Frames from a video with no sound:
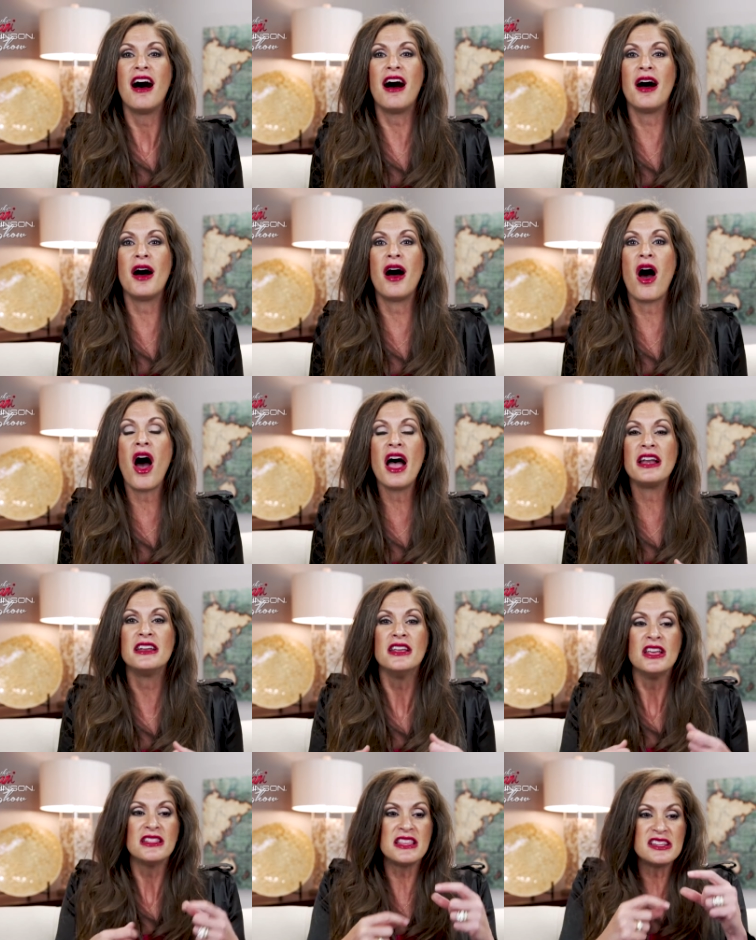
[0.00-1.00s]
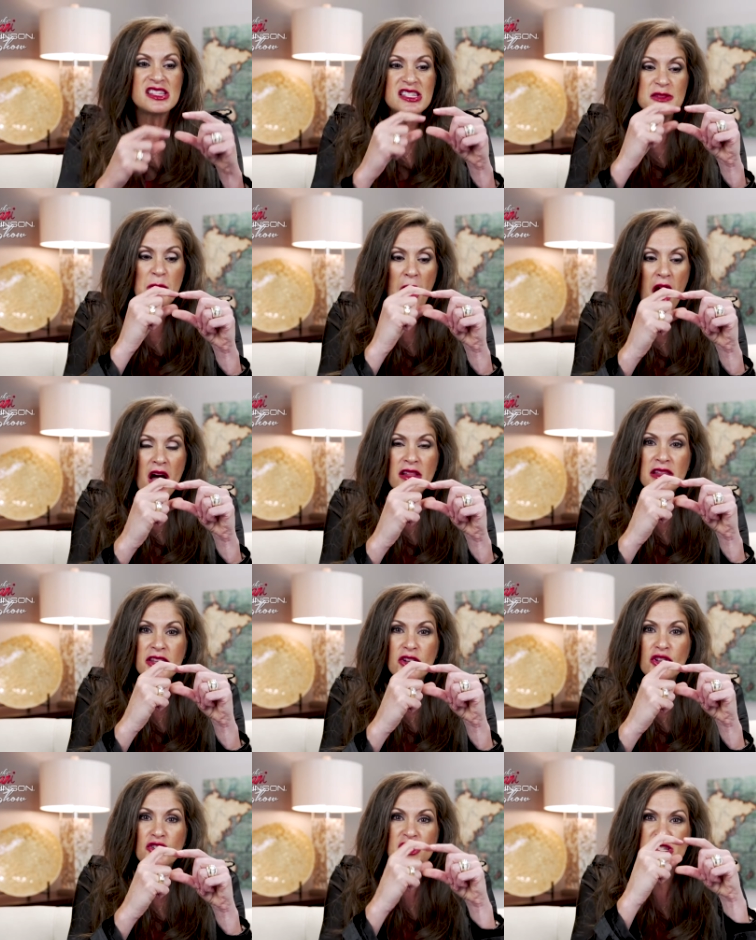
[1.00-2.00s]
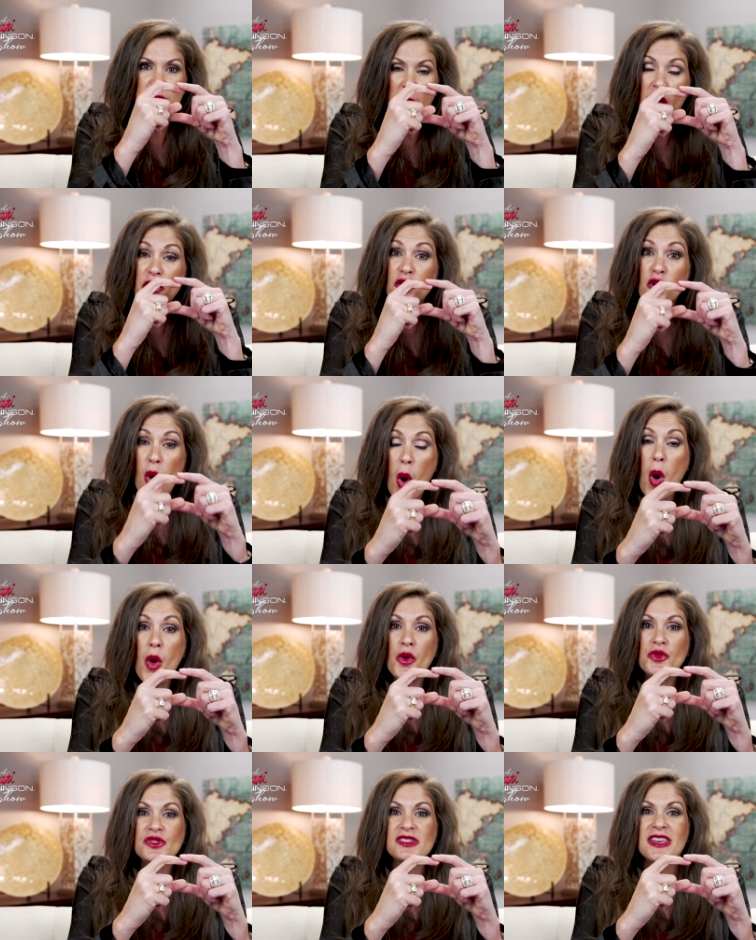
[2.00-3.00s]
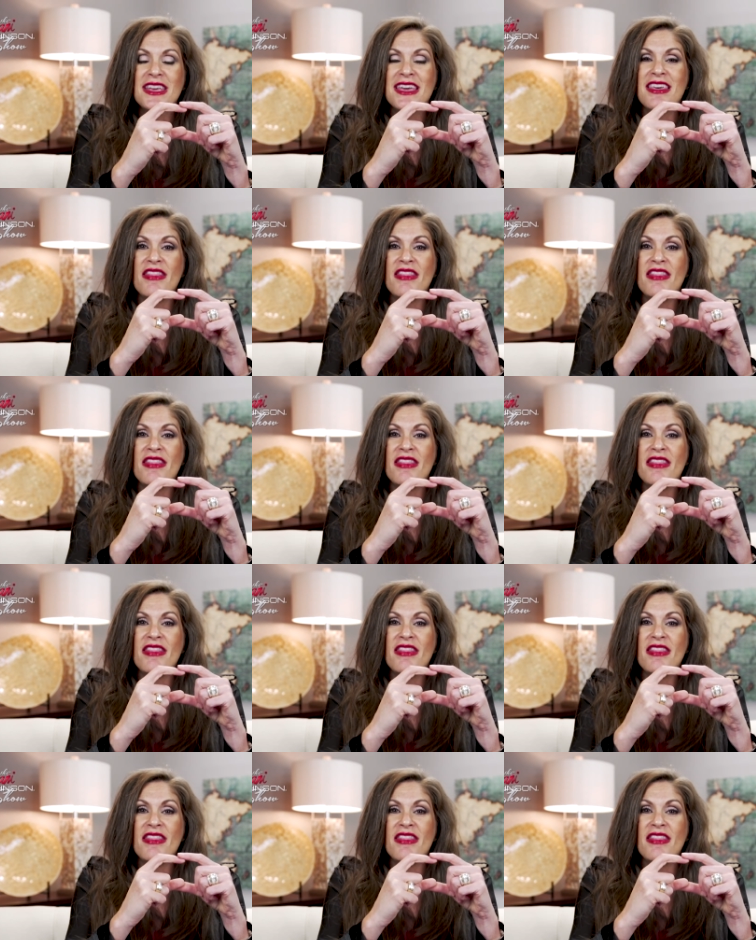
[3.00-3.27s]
on these smaller goals